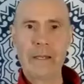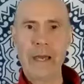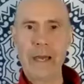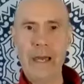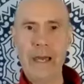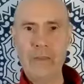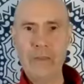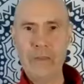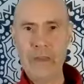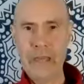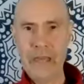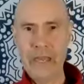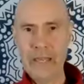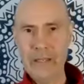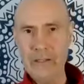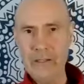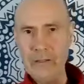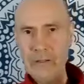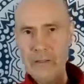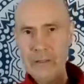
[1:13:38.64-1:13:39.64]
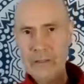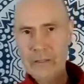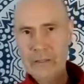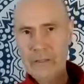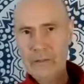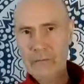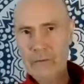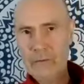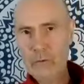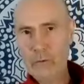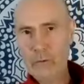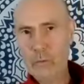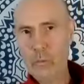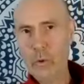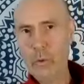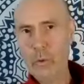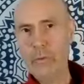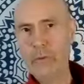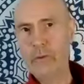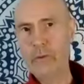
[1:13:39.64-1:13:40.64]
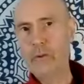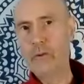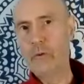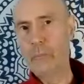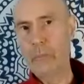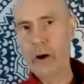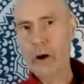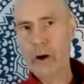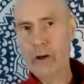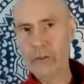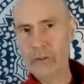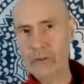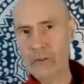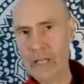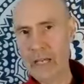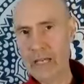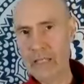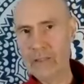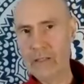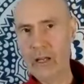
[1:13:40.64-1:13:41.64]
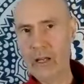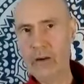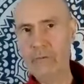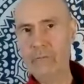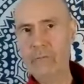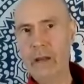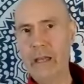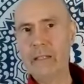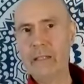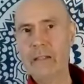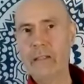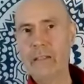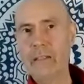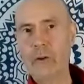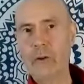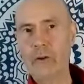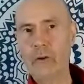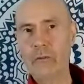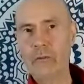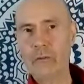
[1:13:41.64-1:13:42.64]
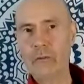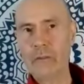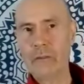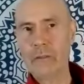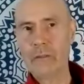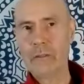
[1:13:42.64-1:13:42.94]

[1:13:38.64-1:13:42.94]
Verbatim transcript: And then if you're a woman, you pass that directly on